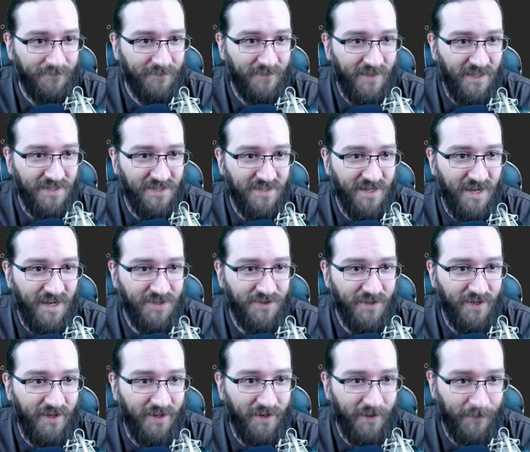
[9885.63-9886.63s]
These guys
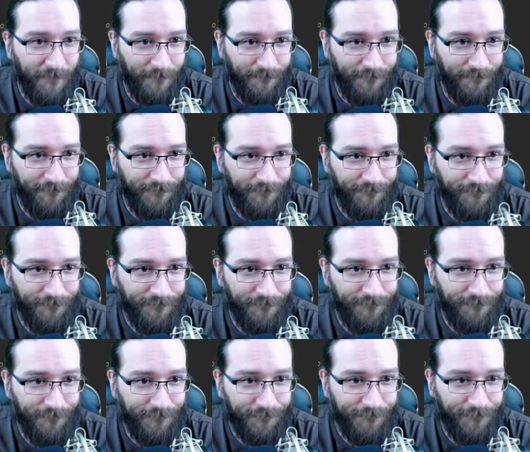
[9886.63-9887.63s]
right here.
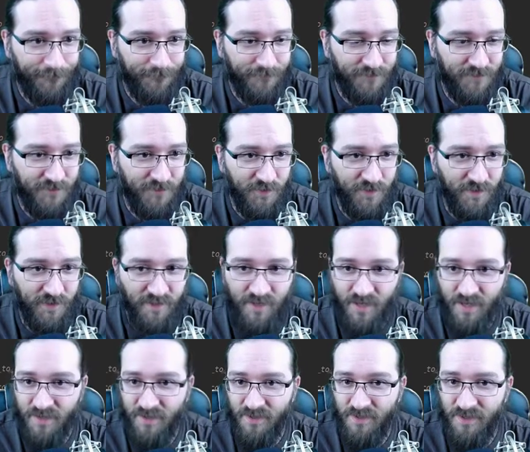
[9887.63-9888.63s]
So we're gonna
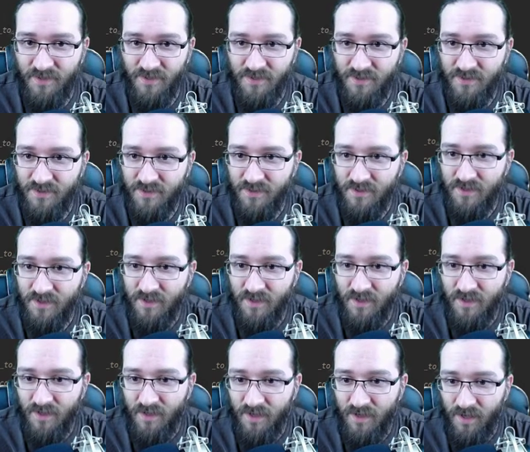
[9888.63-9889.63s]
yank these,
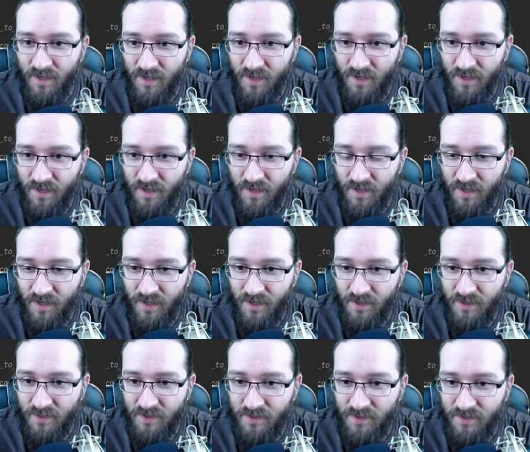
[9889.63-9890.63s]

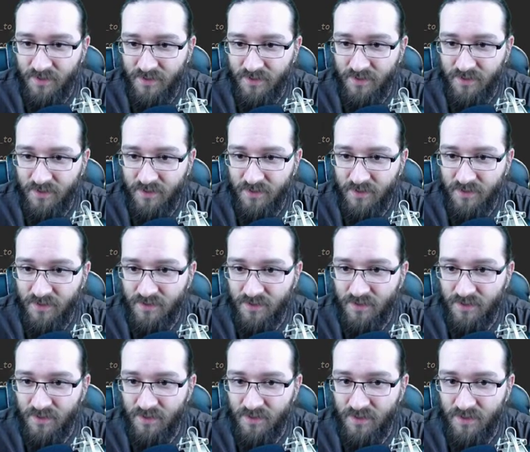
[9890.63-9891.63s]
and
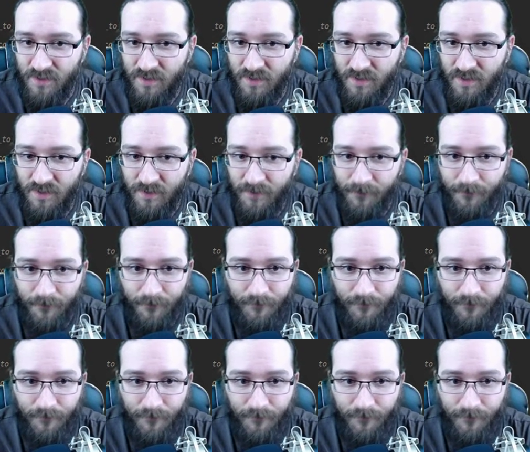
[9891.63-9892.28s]
we're